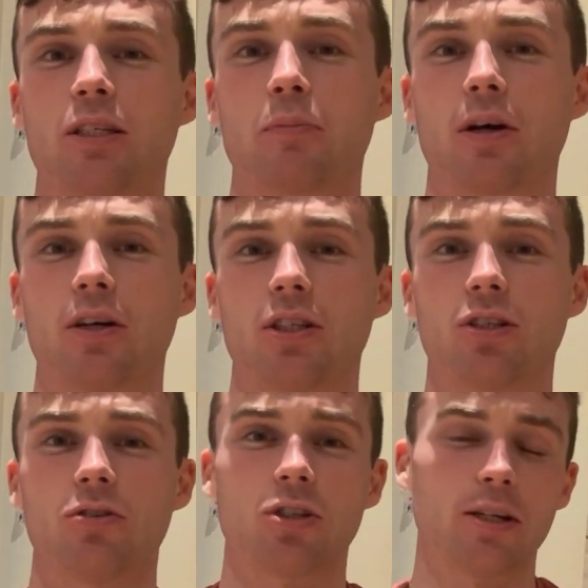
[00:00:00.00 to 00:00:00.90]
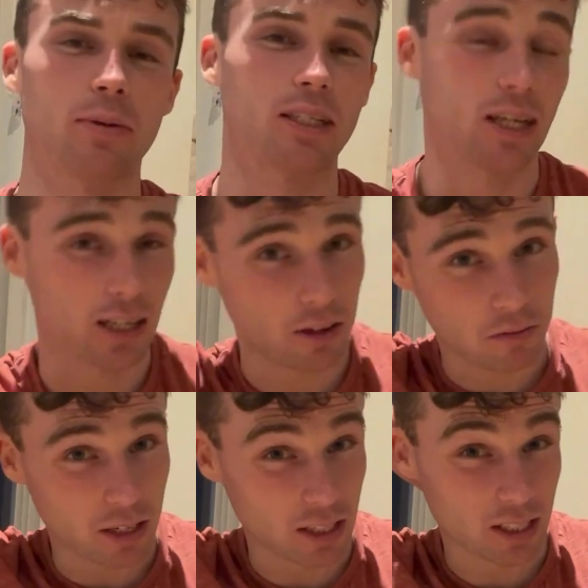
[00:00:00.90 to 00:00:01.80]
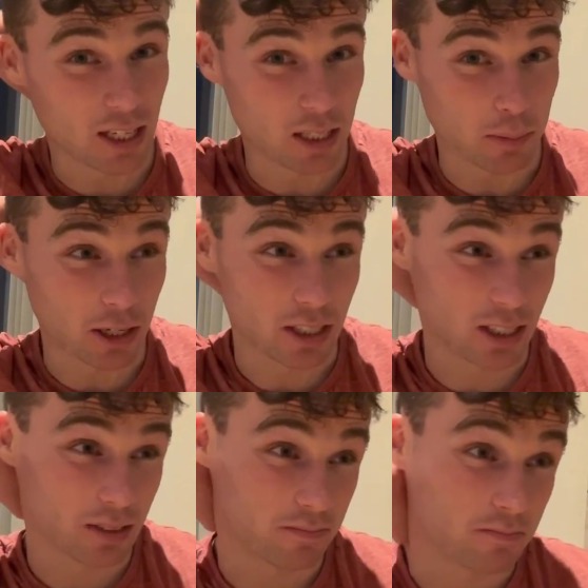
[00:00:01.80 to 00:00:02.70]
because usually my 10k fitness is about